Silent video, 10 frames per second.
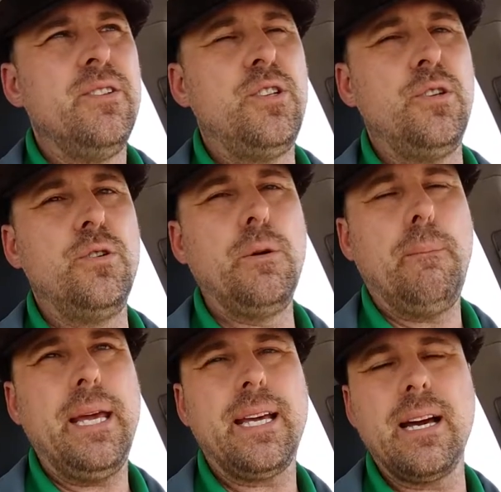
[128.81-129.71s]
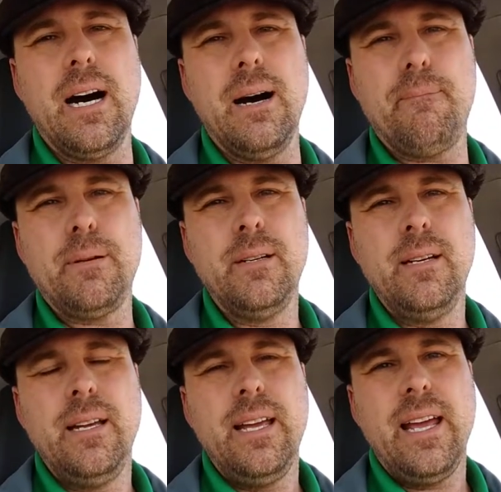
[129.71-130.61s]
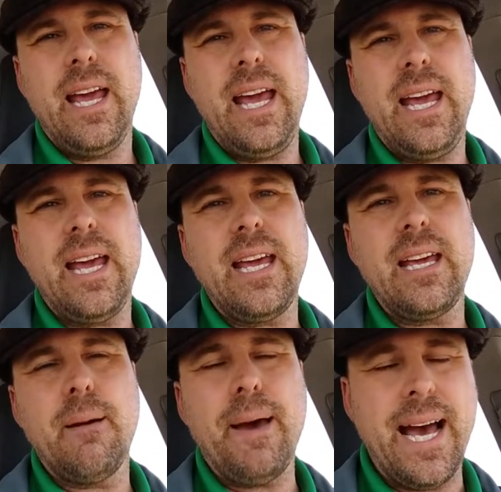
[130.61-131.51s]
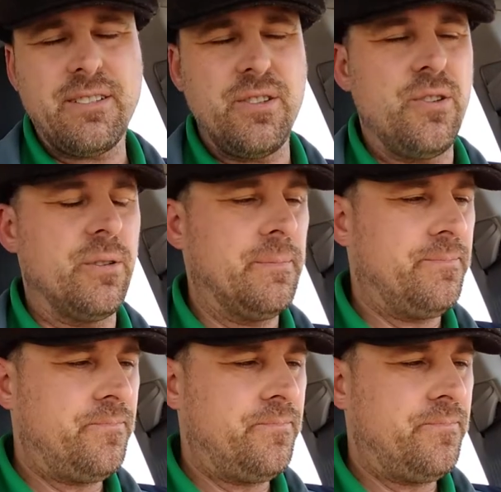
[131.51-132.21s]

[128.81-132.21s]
to pick up a, a passenger.